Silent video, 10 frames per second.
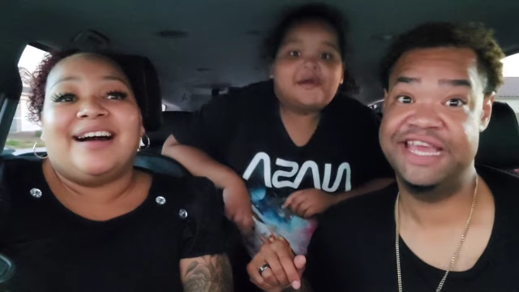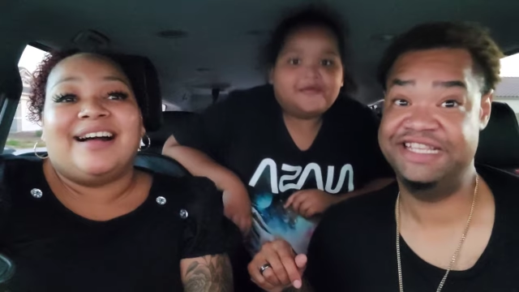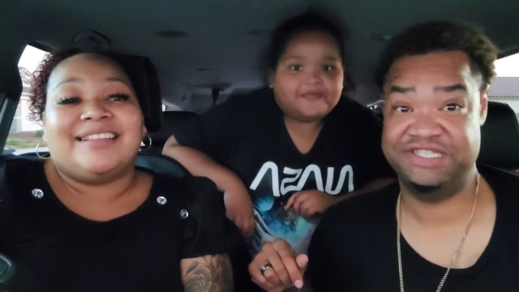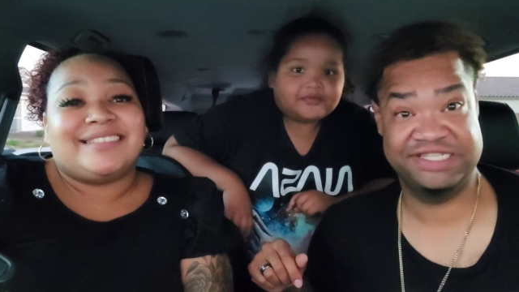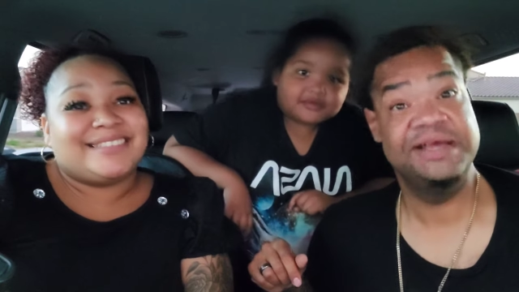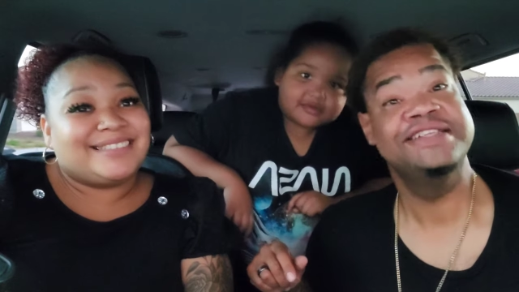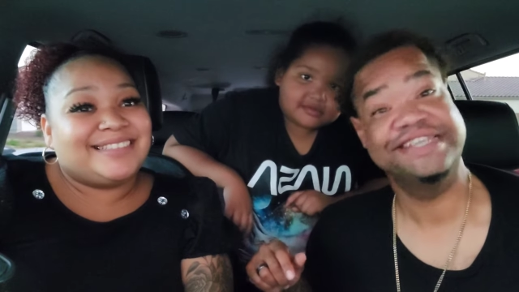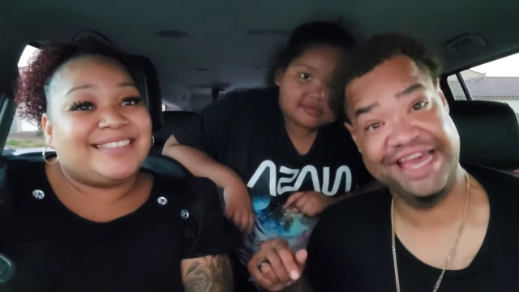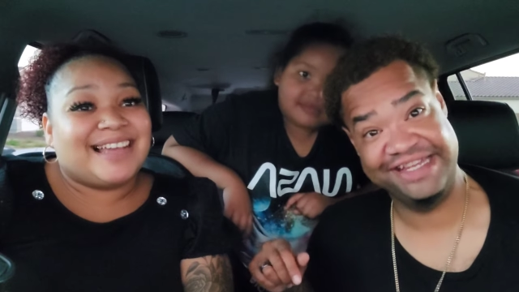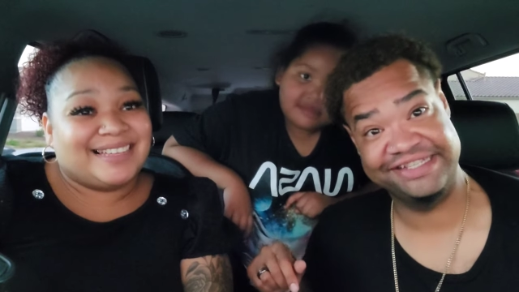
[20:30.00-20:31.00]
Speaker 1: taste
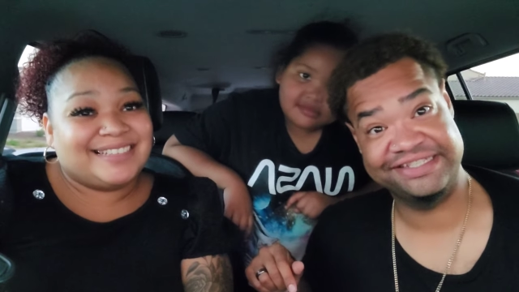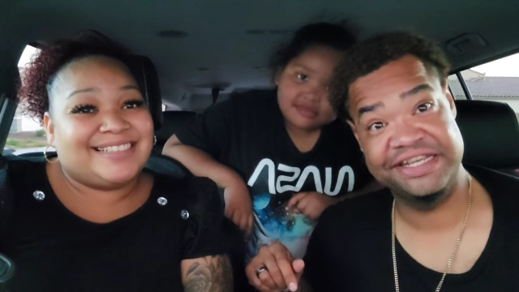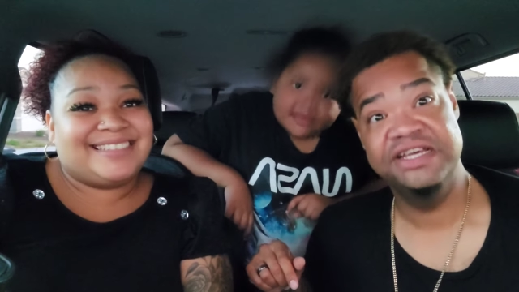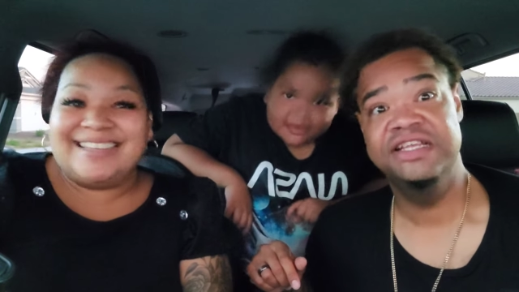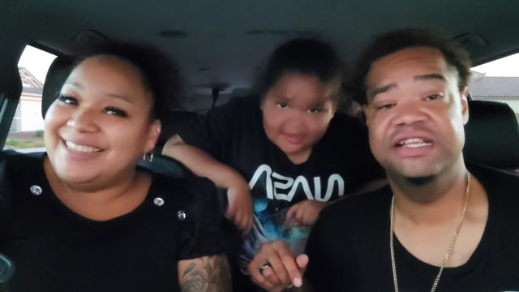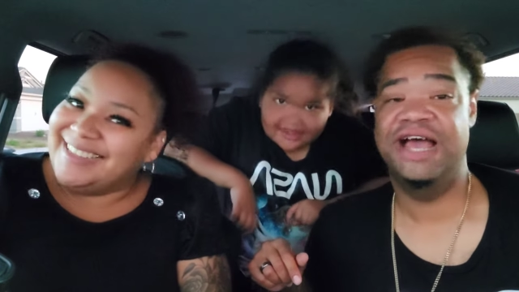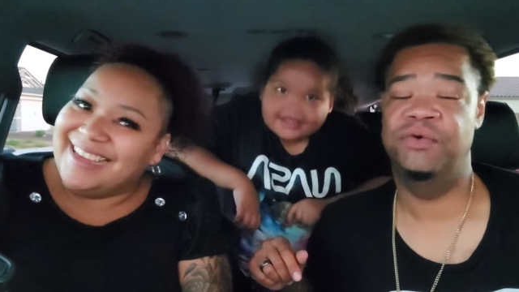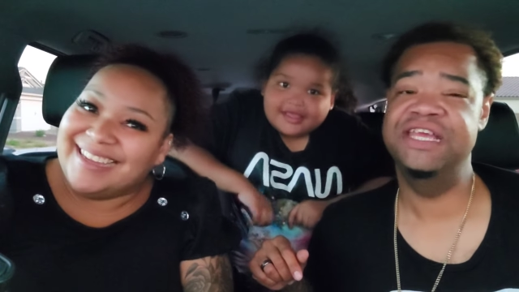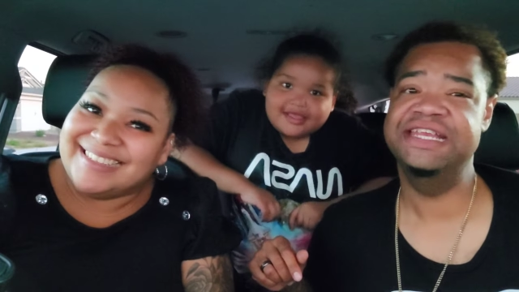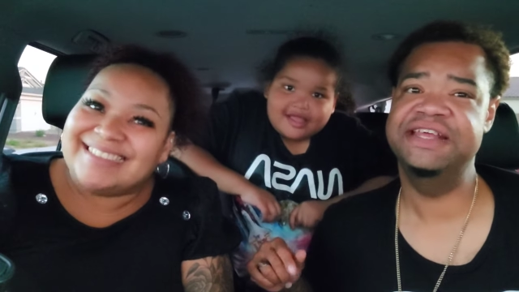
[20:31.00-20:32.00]
test, test. that
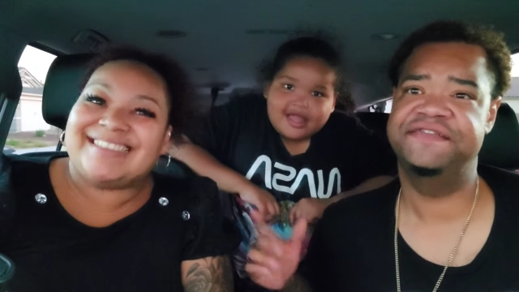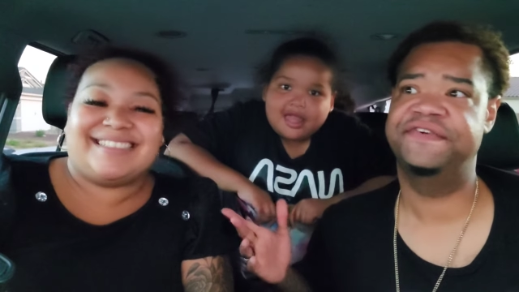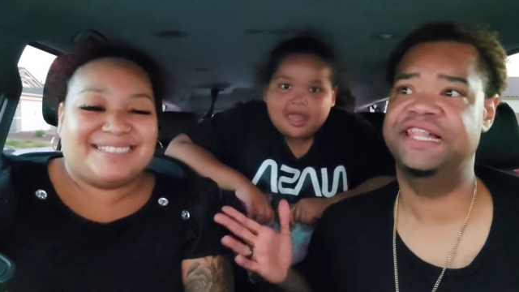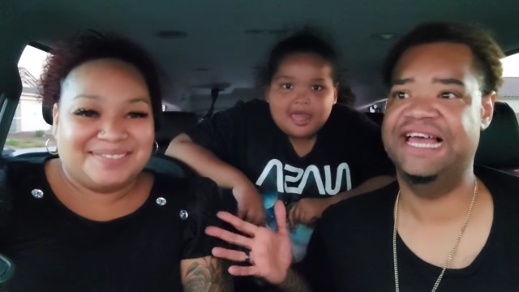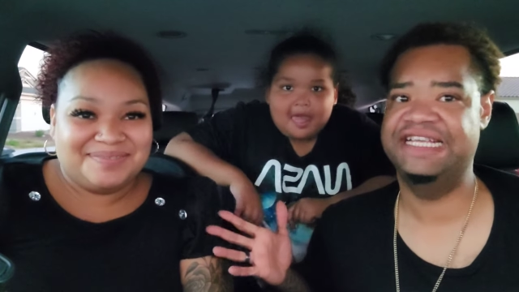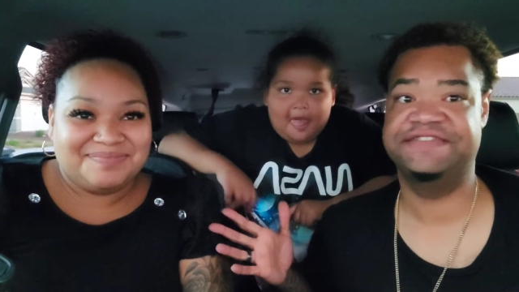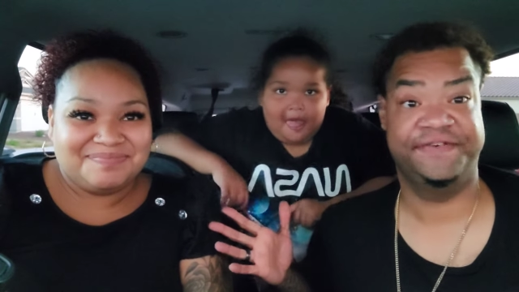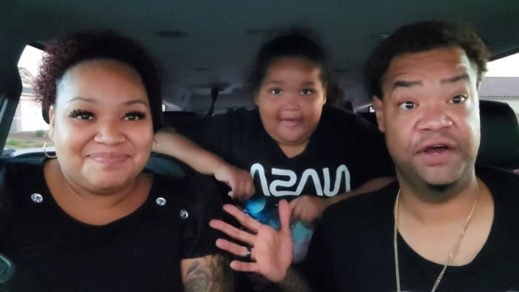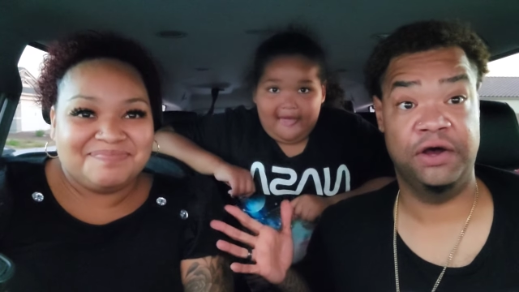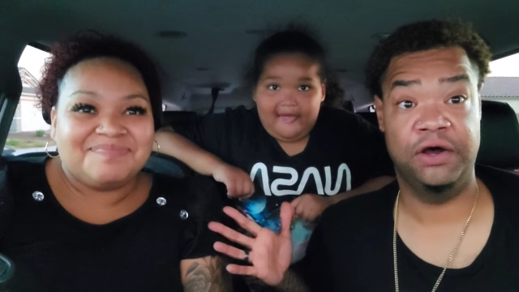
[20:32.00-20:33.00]
yes. we did for last
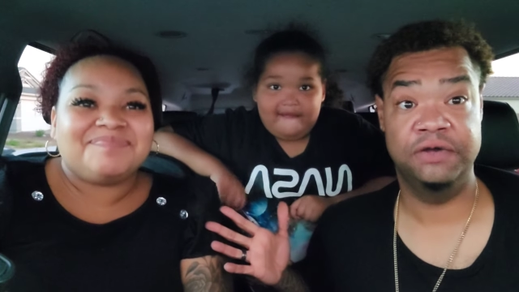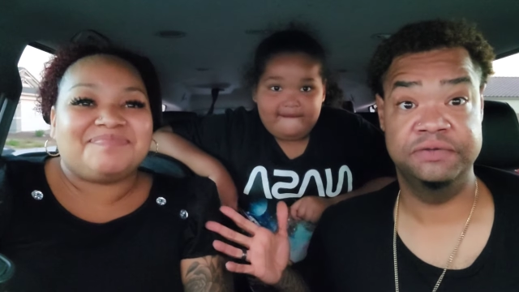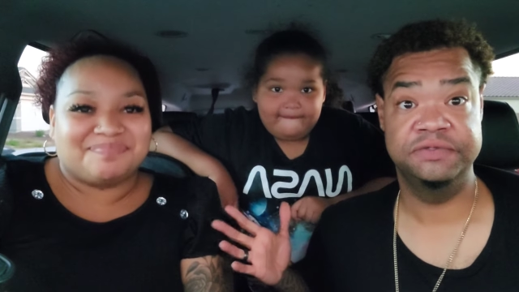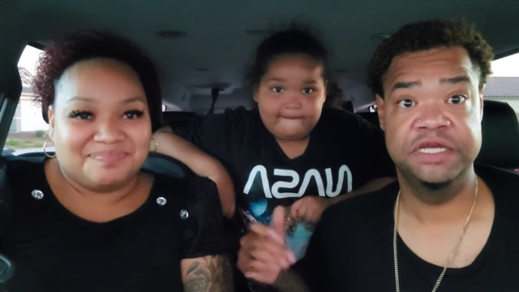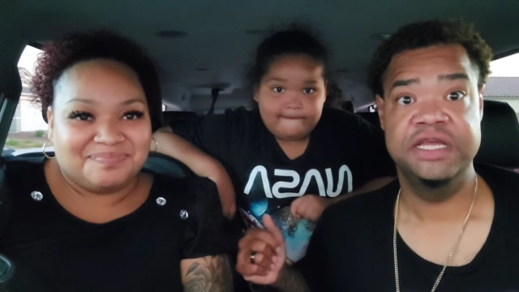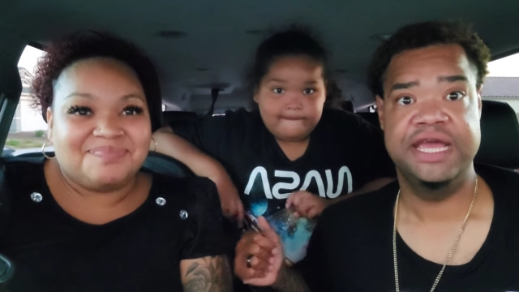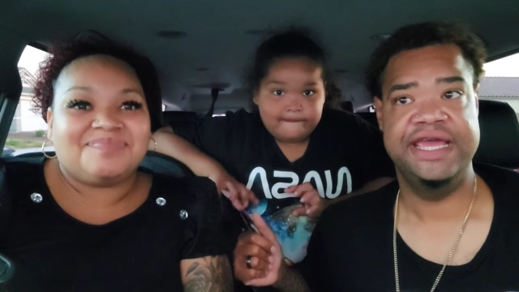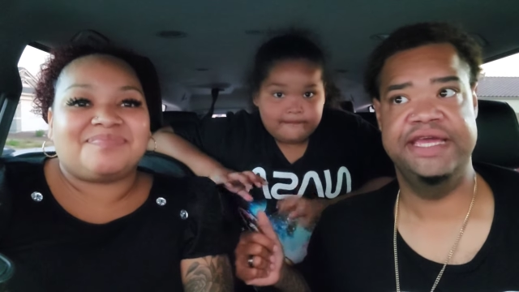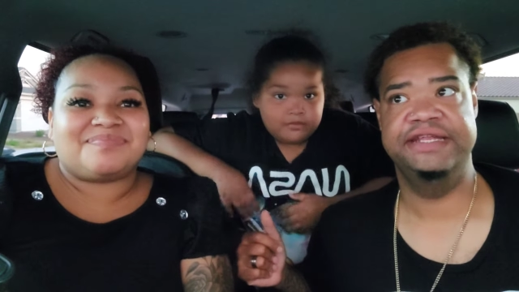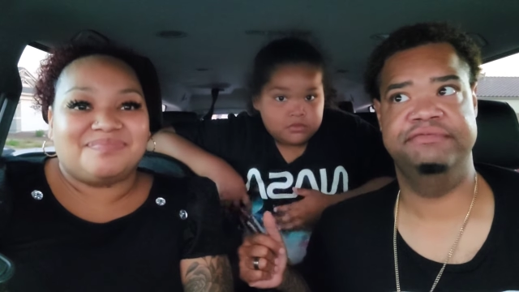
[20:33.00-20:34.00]
fall.
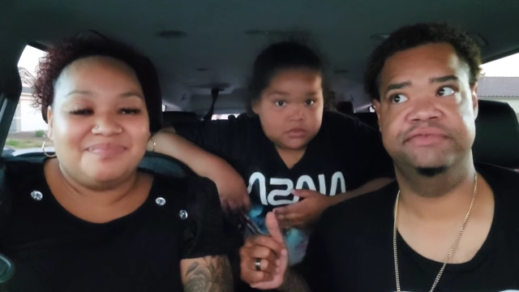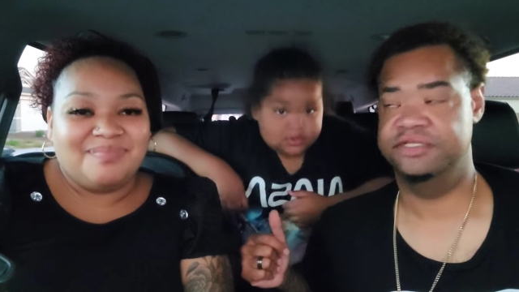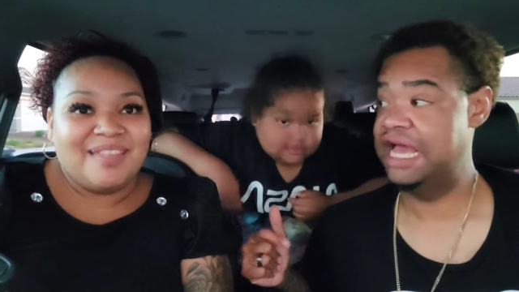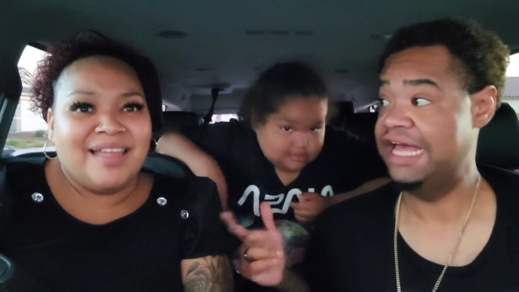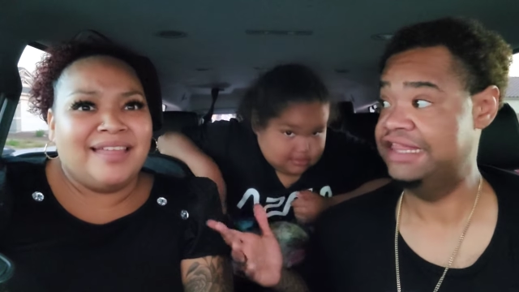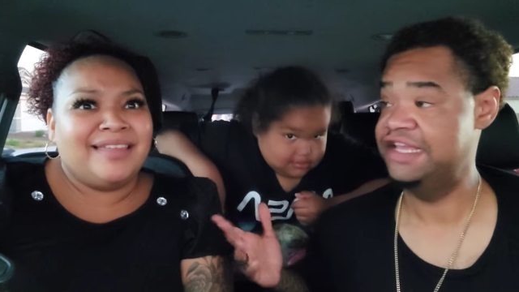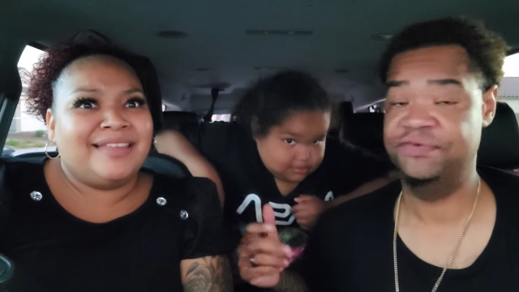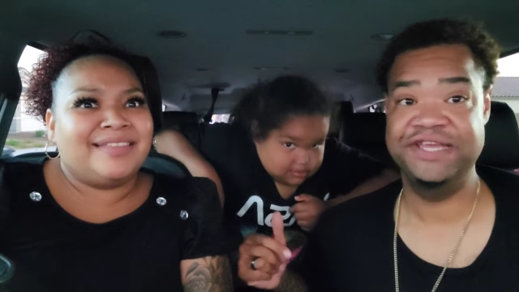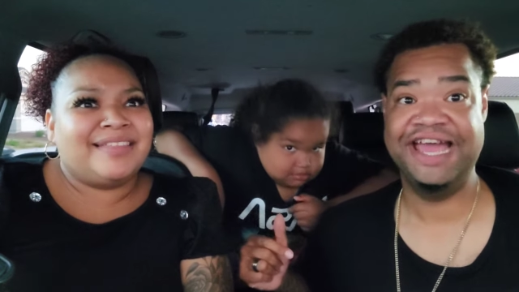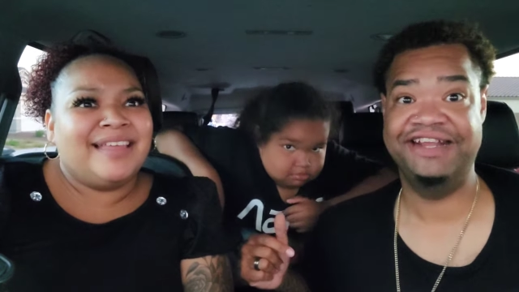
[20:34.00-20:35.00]
And I
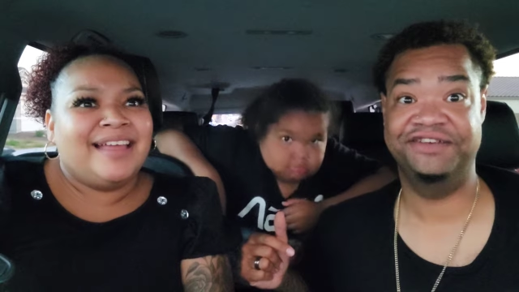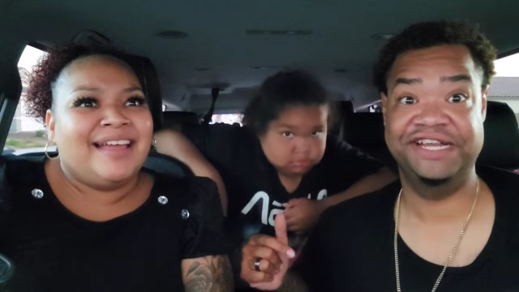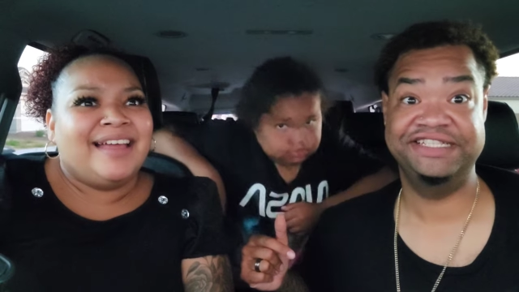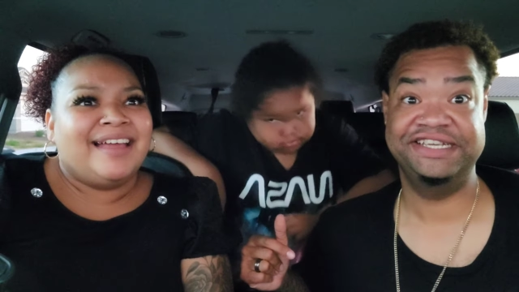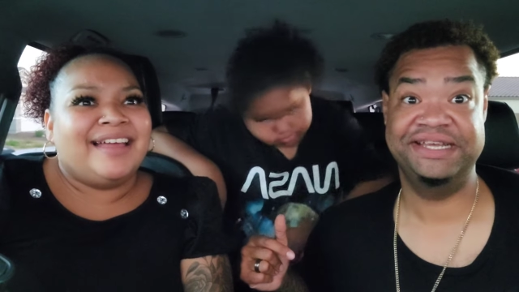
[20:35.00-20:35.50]
think we had a great